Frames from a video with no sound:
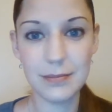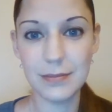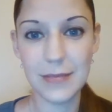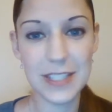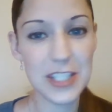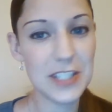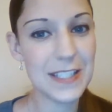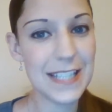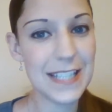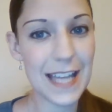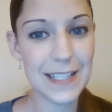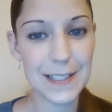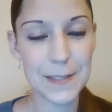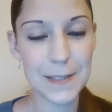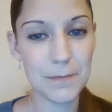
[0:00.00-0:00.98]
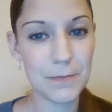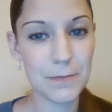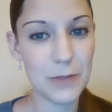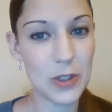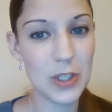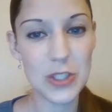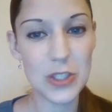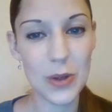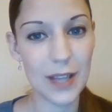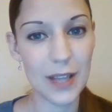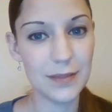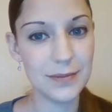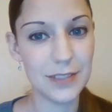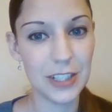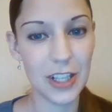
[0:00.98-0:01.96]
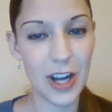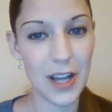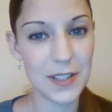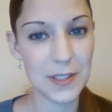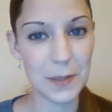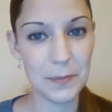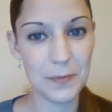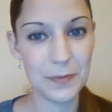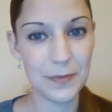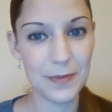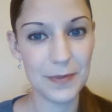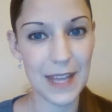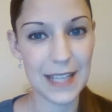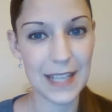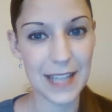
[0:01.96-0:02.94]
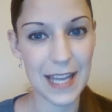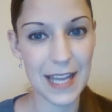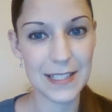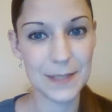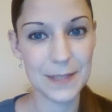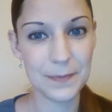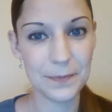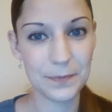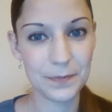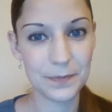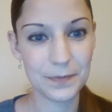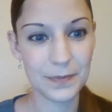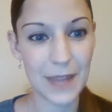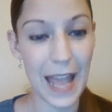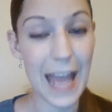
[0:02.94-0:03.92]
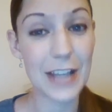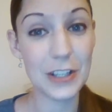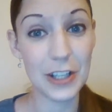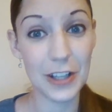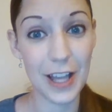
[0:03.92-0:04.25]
it's just a test. You can do it. You're awesome. Thanks, guys, and good